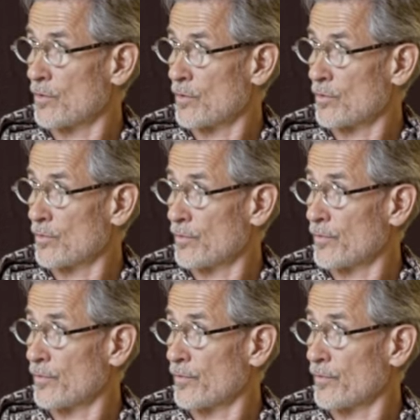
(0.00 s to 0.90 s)
No?
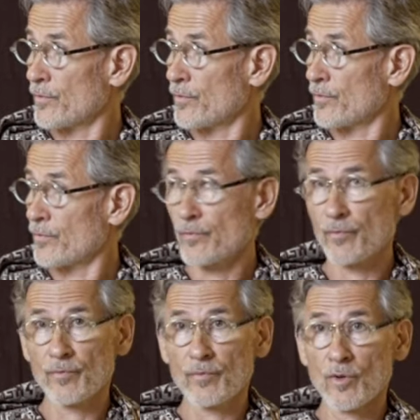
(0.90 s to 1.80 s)

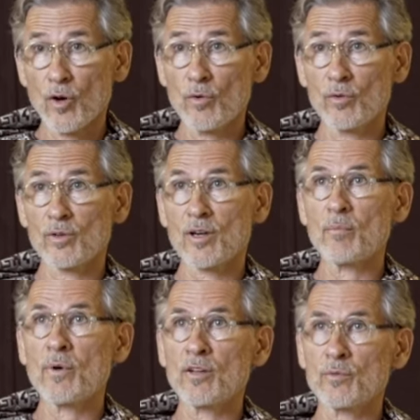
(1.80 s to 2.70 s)
Oh,
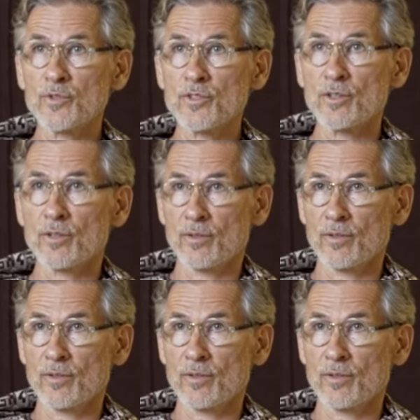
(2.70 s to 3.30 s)
Kamala was there.